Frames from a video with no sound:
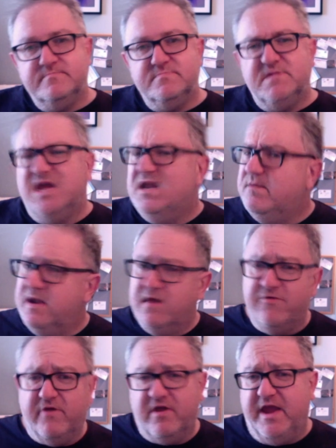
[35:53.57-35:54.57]
It had been a
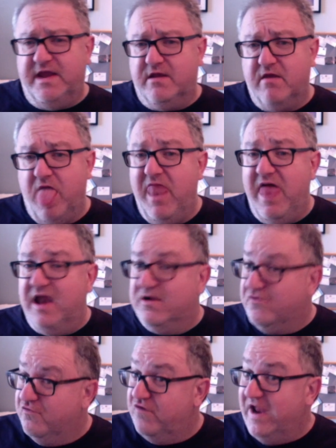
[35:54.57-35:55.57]

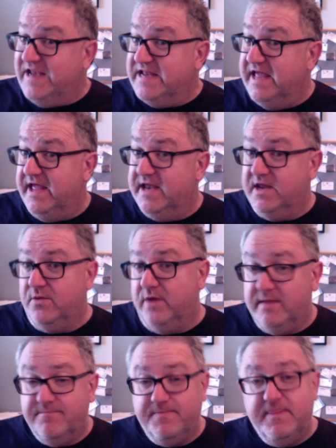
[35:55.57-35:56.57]
grey day anyway,
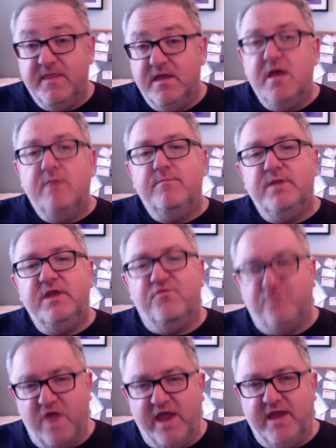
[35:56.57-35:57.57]
but it
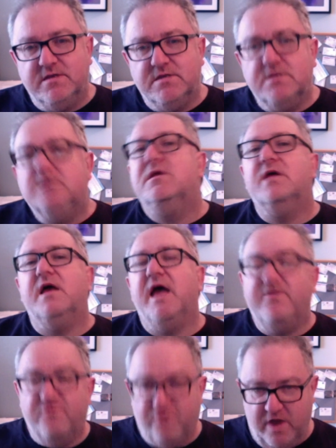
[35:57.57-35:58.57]
rained and
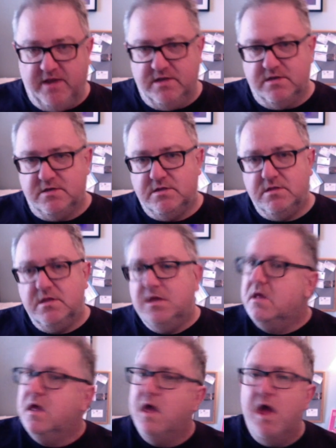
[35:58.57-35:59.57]
rained
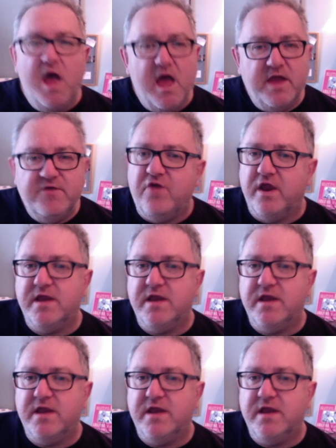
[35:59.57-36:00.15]
and rained.